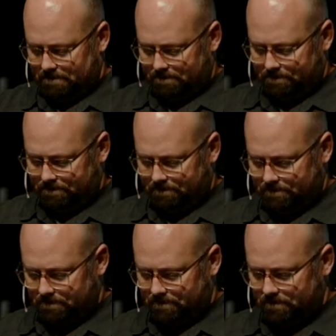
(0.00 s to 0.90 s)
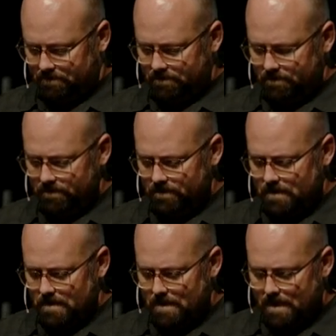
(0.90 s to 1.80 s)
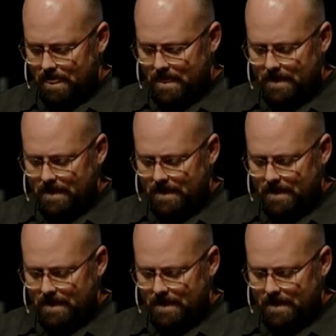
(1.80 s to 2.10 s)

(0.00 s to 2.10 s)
No one is speaking in this clip.